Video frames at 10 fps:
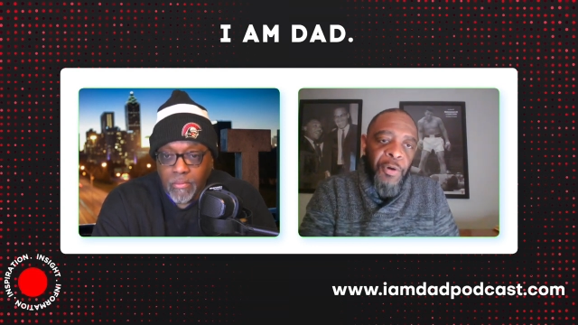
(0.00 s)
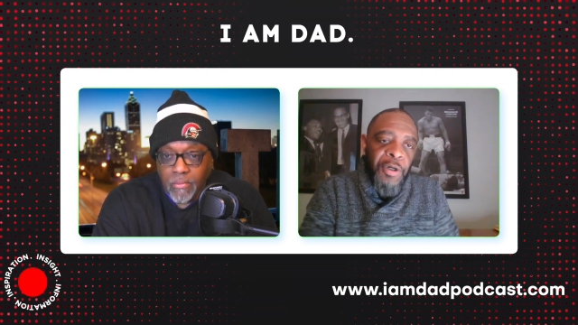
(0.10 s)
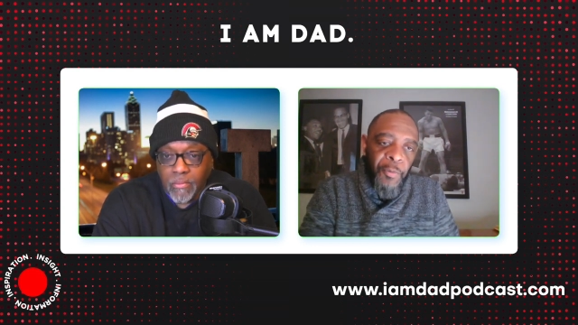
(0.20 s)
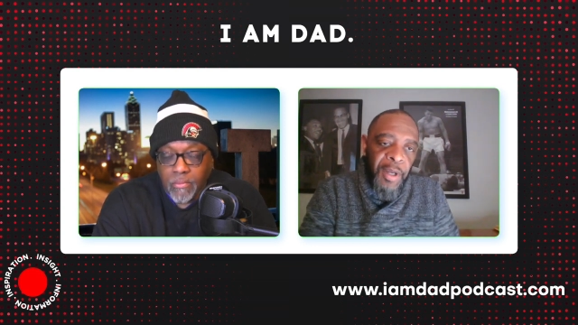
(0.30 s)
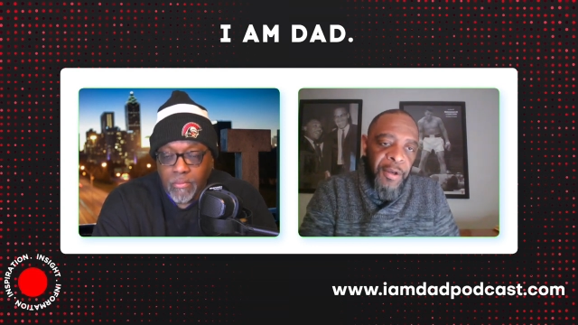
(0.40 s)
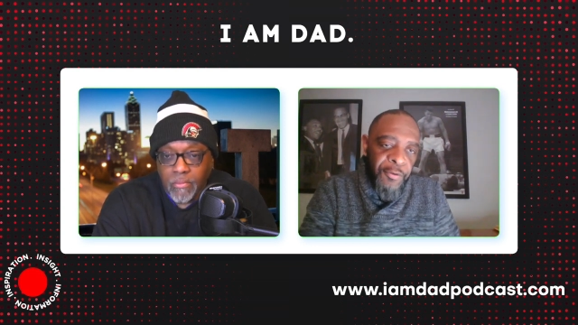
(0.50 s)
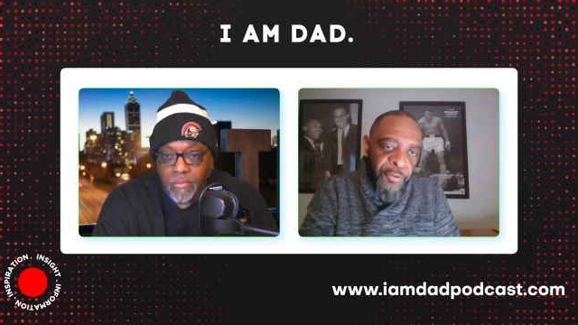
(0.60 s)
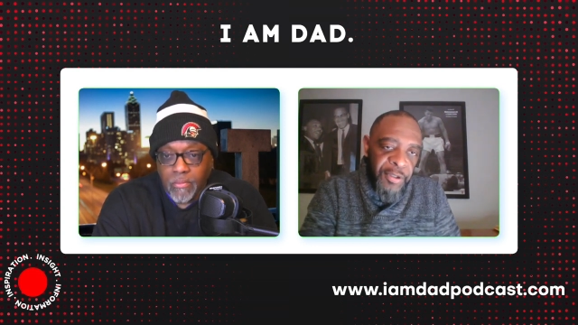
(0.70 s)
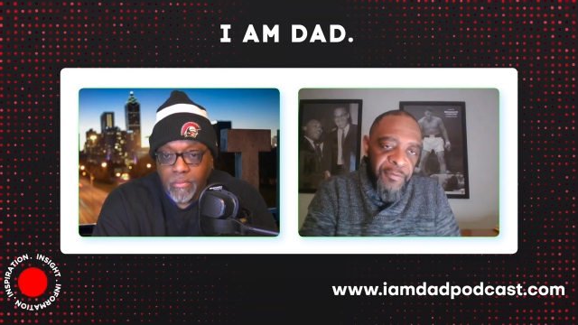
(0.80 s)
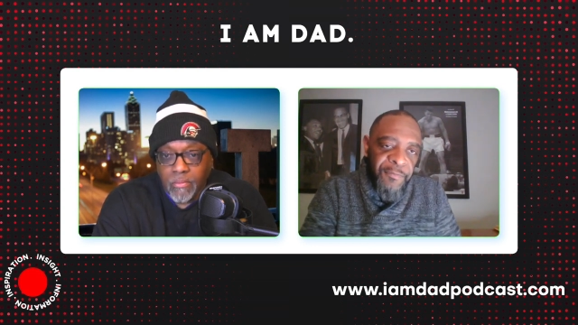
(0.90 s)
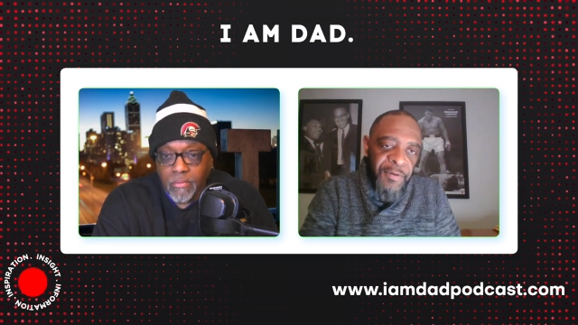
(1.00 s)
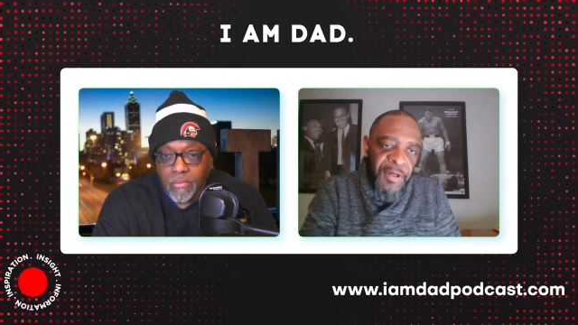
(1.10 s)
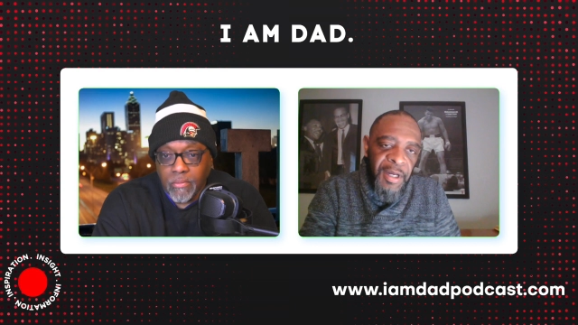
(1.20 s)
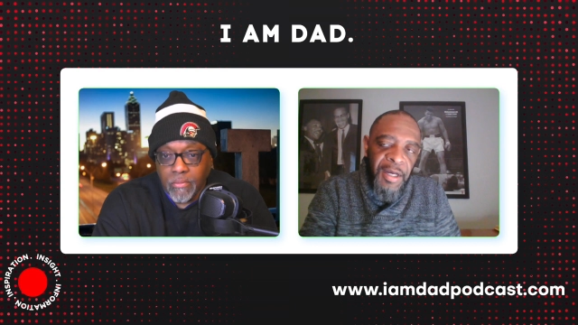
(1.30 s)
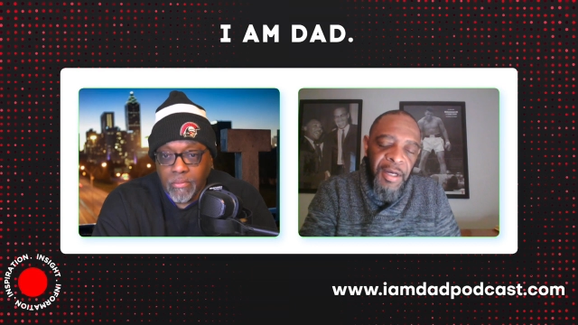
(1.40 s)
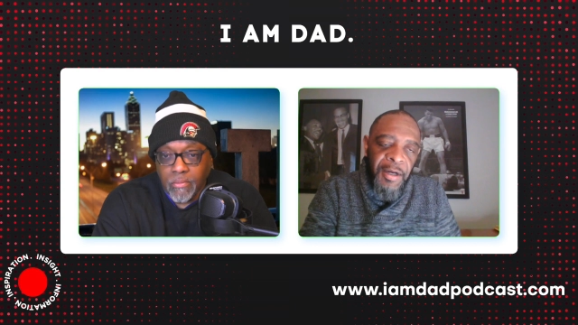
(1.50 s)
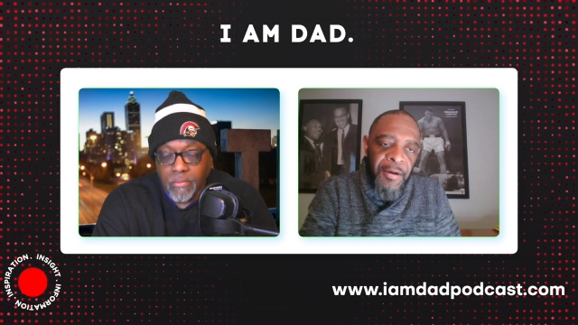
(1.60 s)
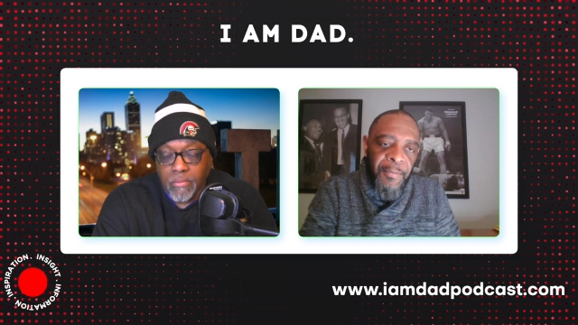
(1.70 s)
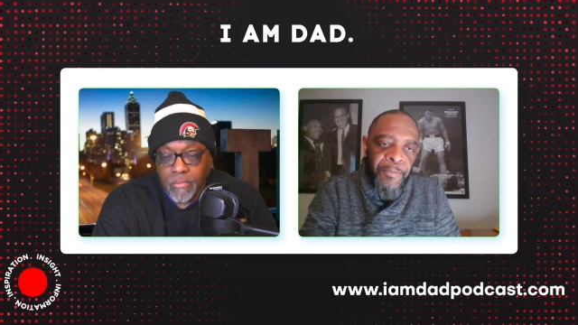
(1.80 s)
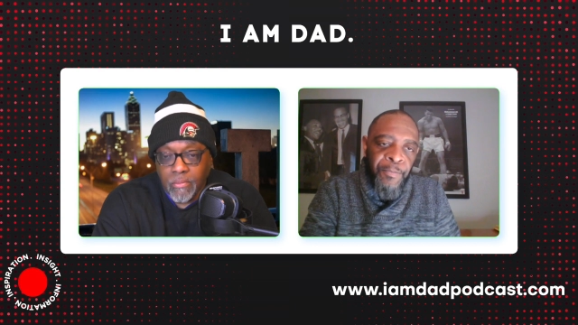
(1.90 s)
Speaker 1: work around grief.
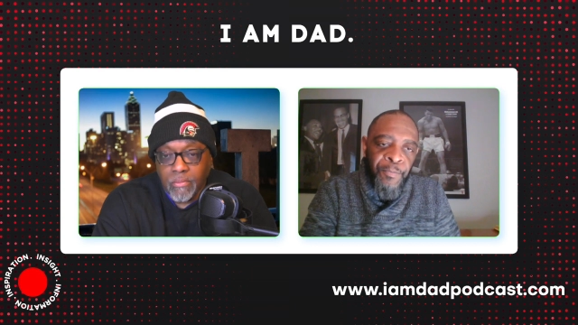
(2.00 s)
Um,